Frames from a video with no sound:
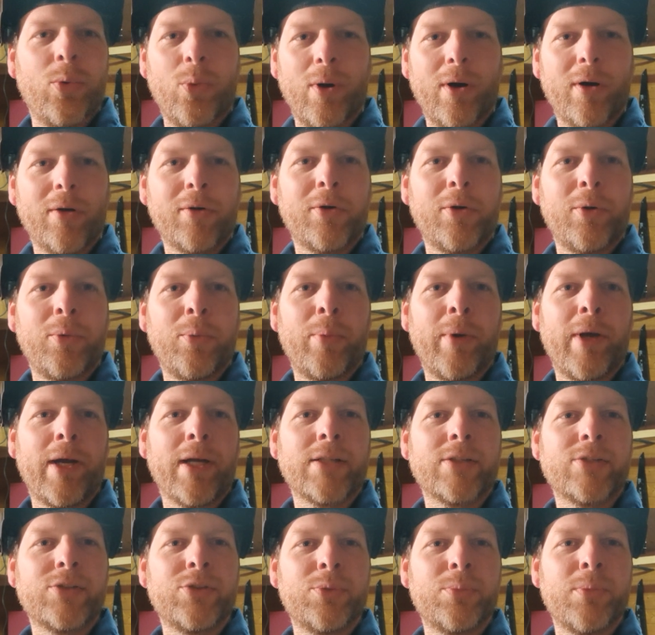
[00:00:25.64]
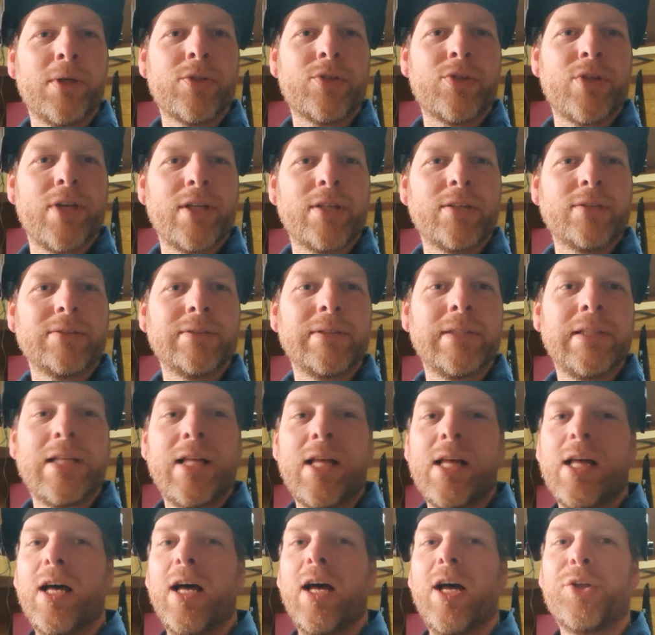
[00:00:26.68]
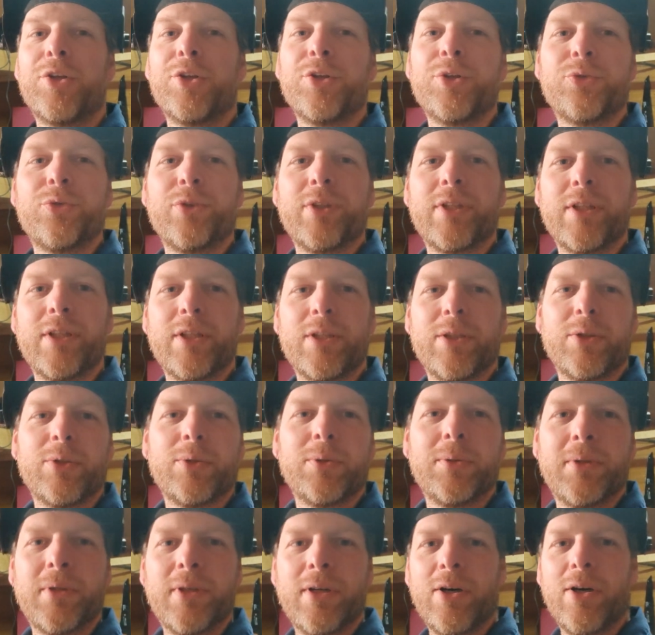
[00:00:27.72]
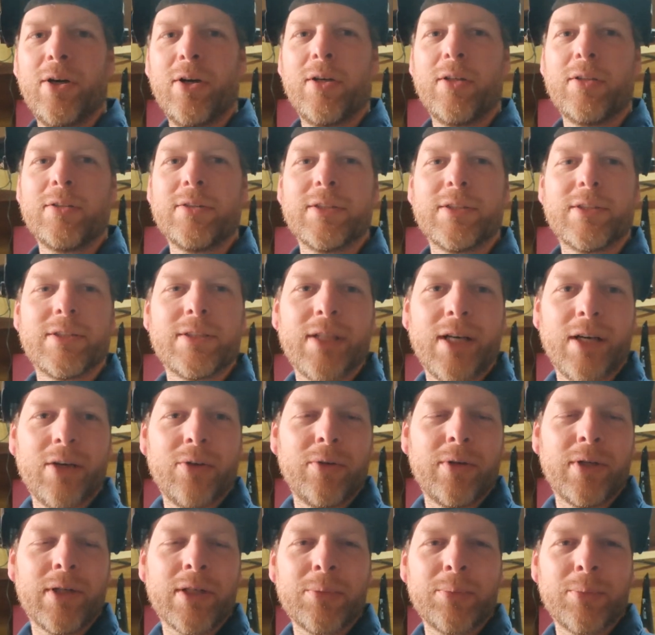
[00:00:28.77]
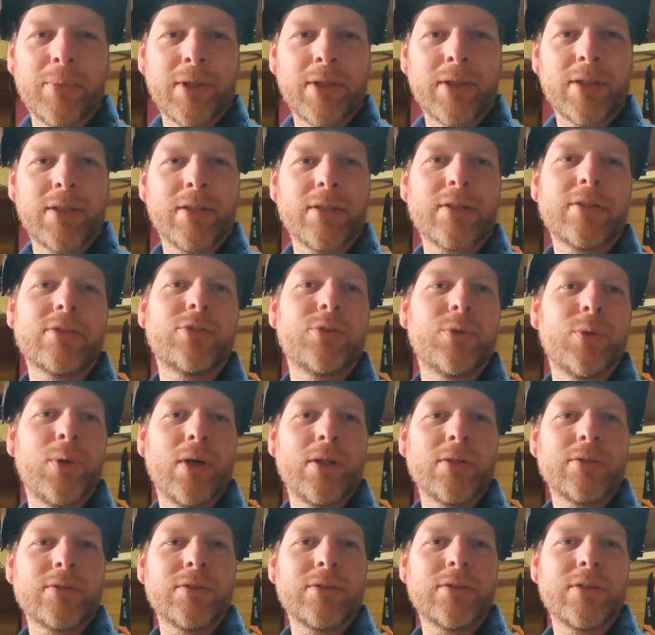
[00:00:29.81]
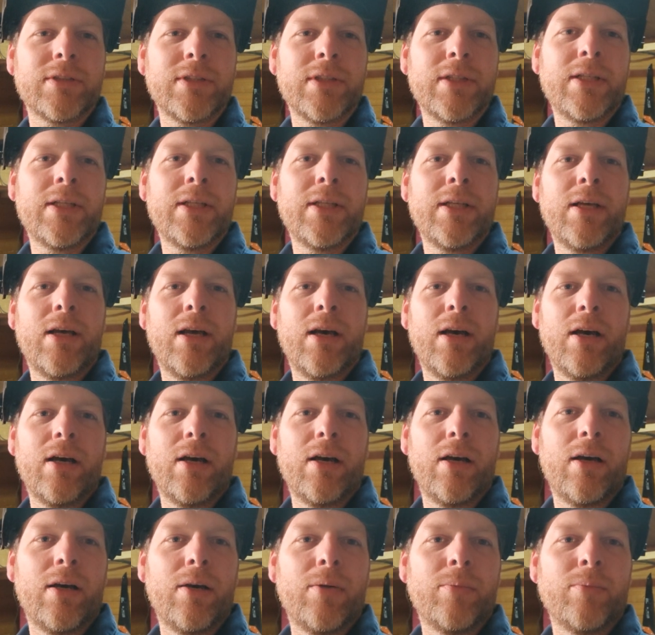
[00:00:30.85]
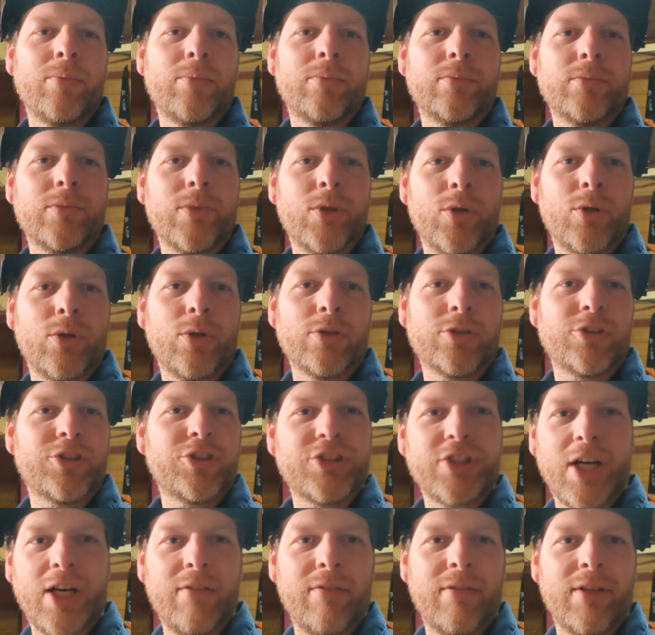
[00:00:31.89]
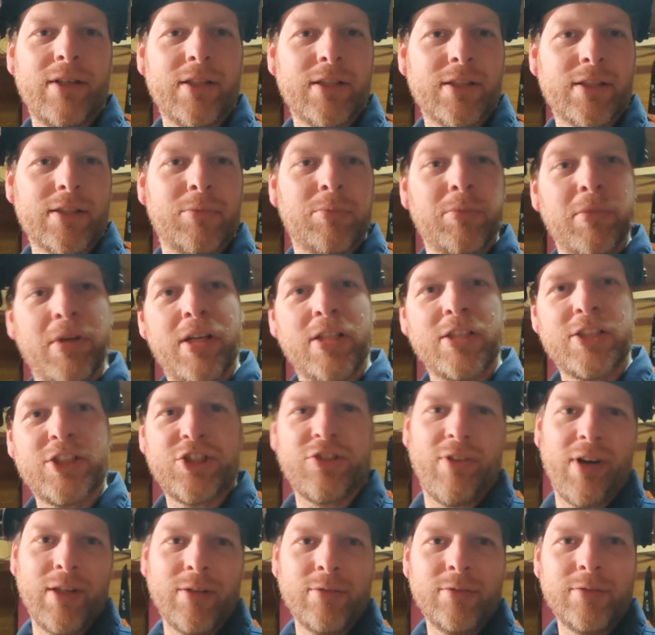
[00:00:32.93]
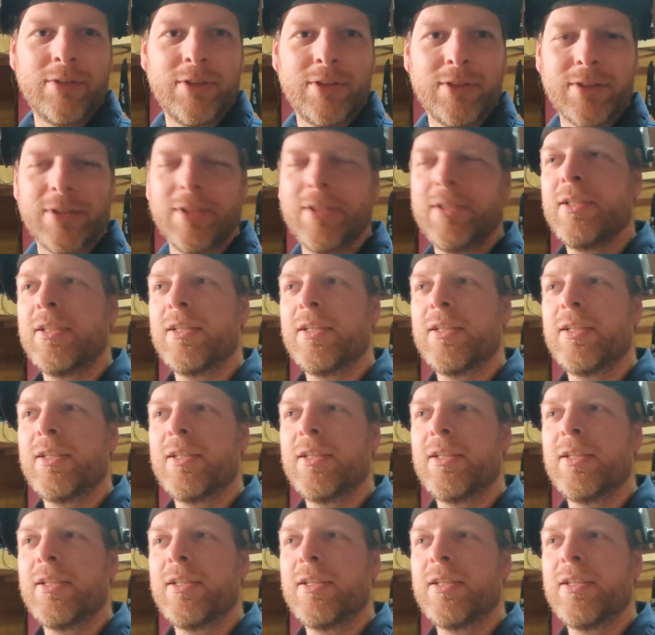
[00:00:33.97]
welcome back to my channel. A new video on the Stahlwerk mig200 or Stahlwerk mig200.